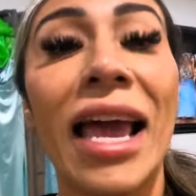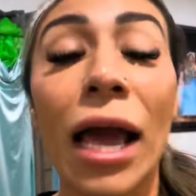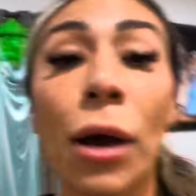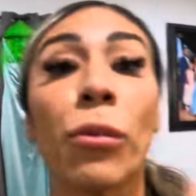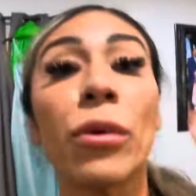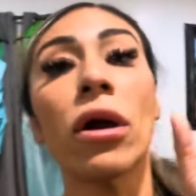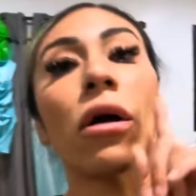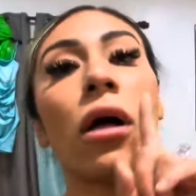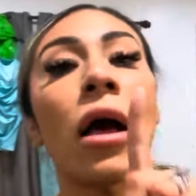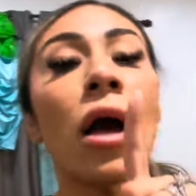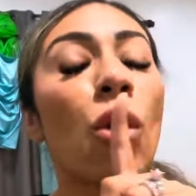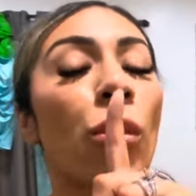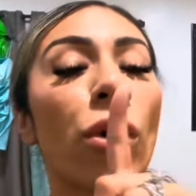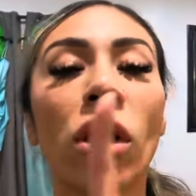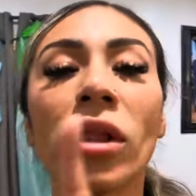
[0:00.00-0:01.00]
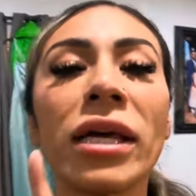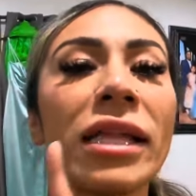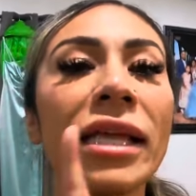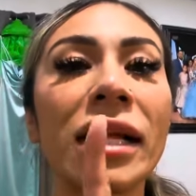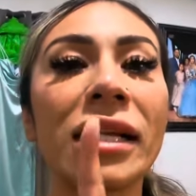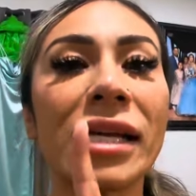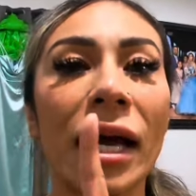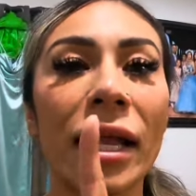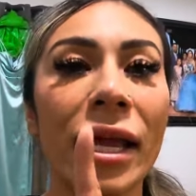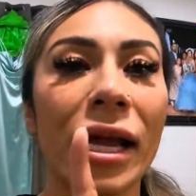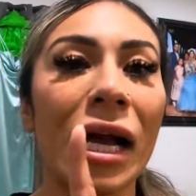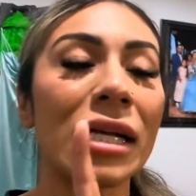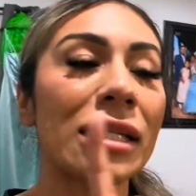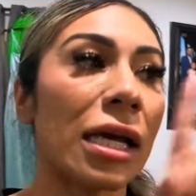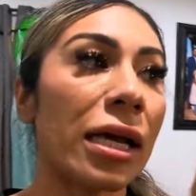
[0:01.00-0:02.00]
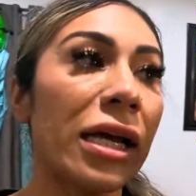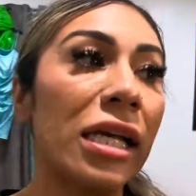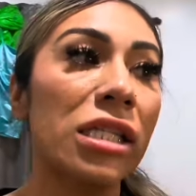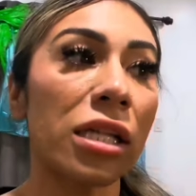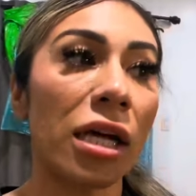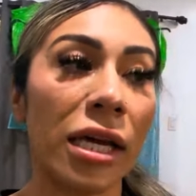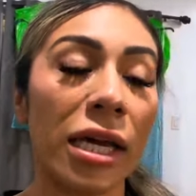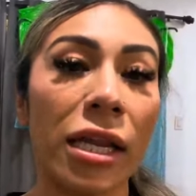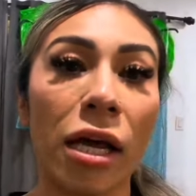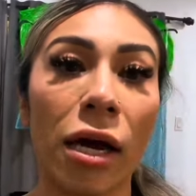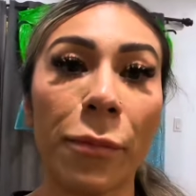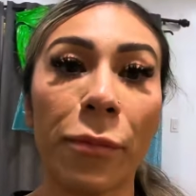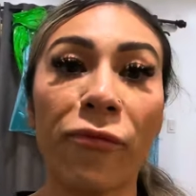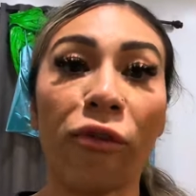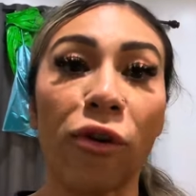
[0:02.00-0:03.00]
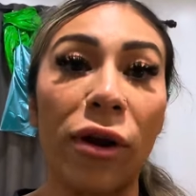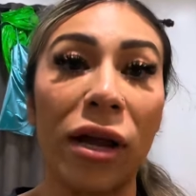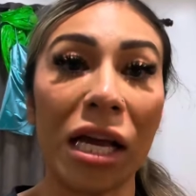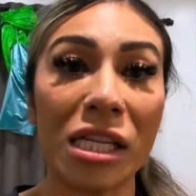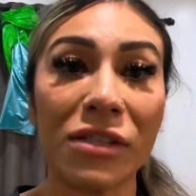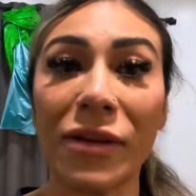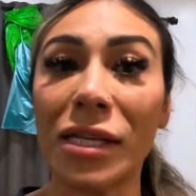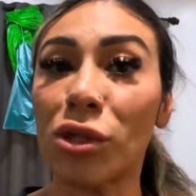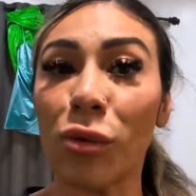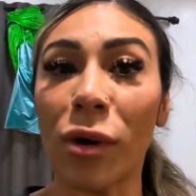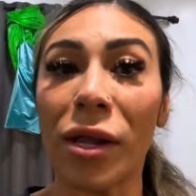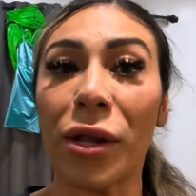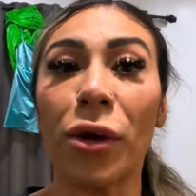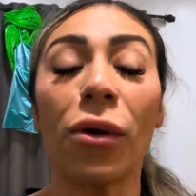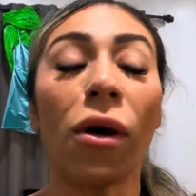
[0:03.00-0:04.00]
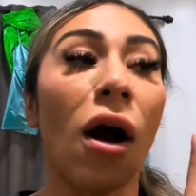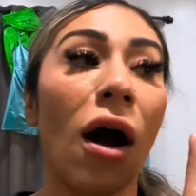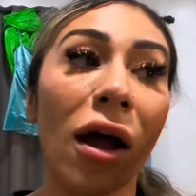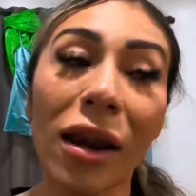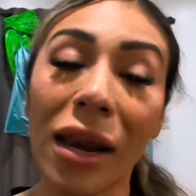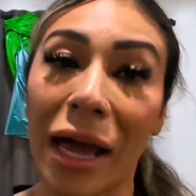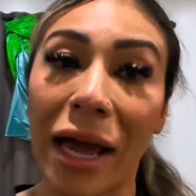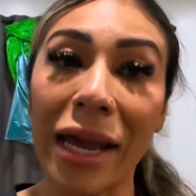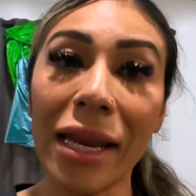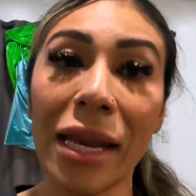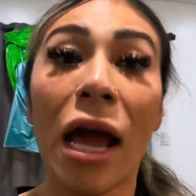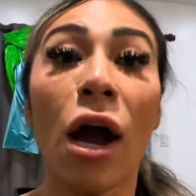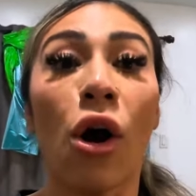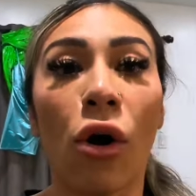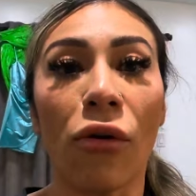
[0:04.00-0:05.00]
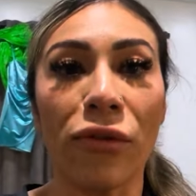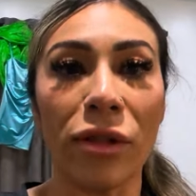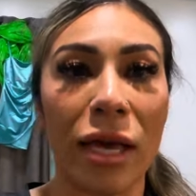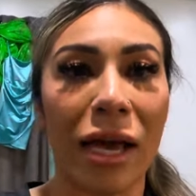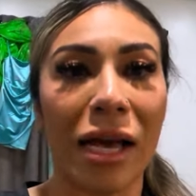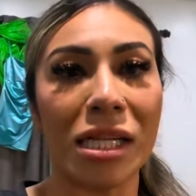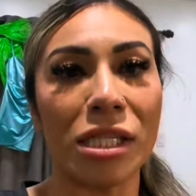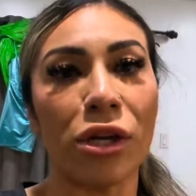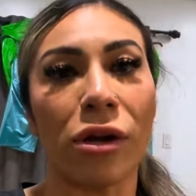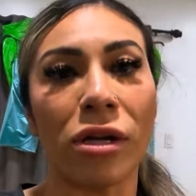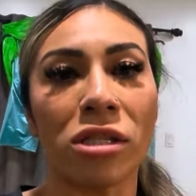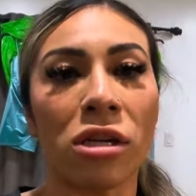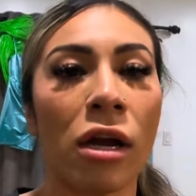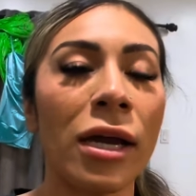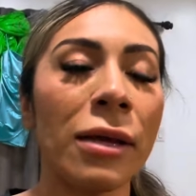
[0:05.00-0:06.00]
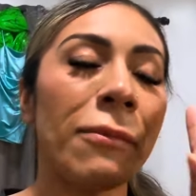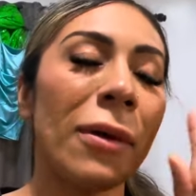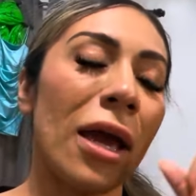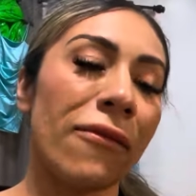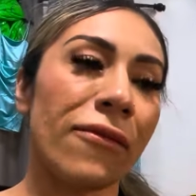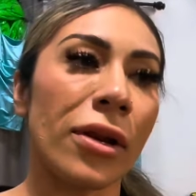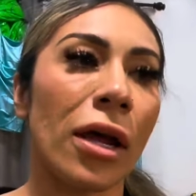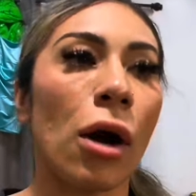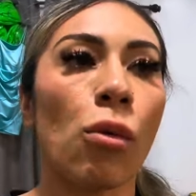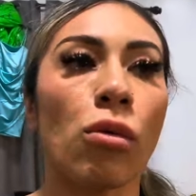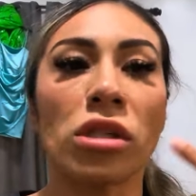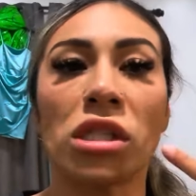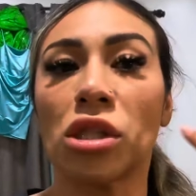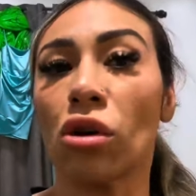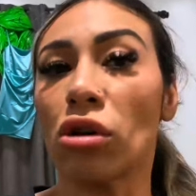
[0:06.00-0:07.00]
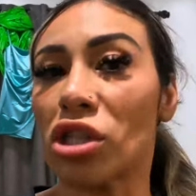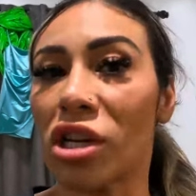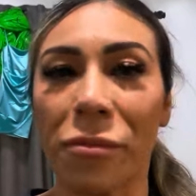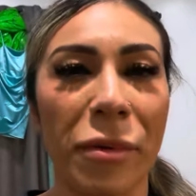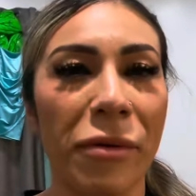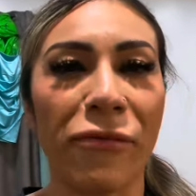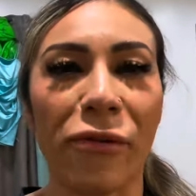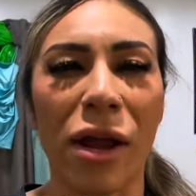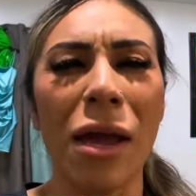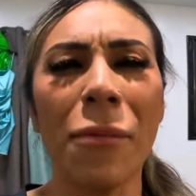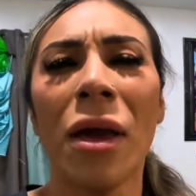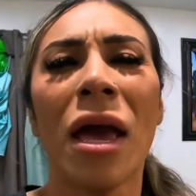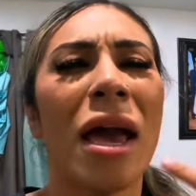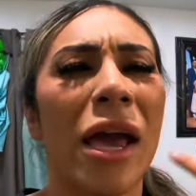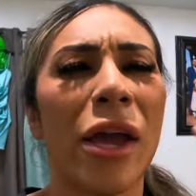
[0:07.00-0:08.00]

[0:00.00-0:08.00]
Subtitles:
And we only need daddy, guys, and he's looking up for his vestuario online. Hopefully it gets here on time. If not, we'll just go shopping for him.